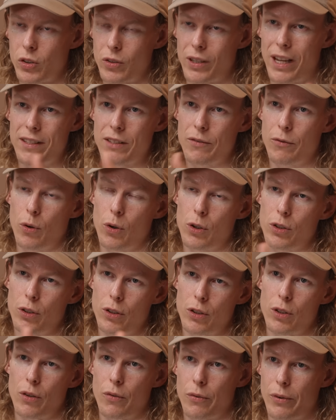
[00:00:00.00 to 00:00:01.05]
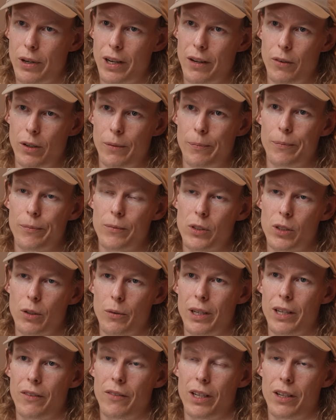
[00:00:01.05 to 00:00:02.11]
So that's enforced on the software level.
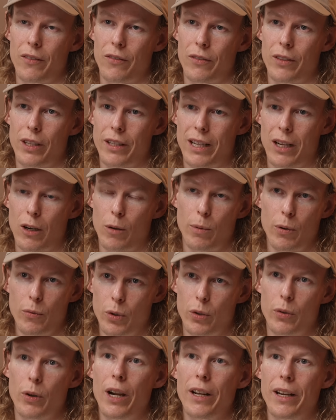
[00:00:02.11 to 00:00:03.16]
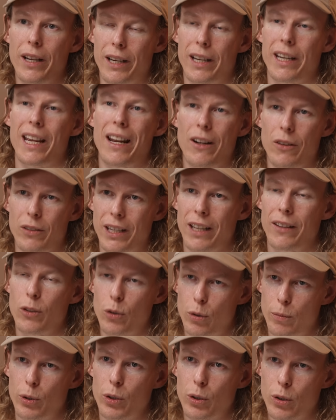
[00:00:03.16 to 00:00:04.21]
So even if the teleoperator would try, they cannot get the
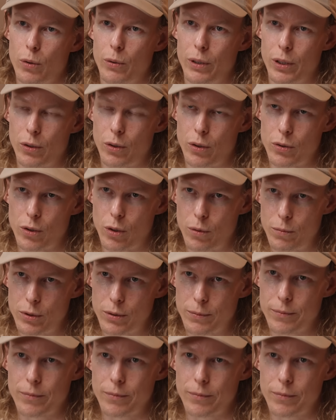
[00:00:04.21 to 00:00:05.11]
robot to go into those homes.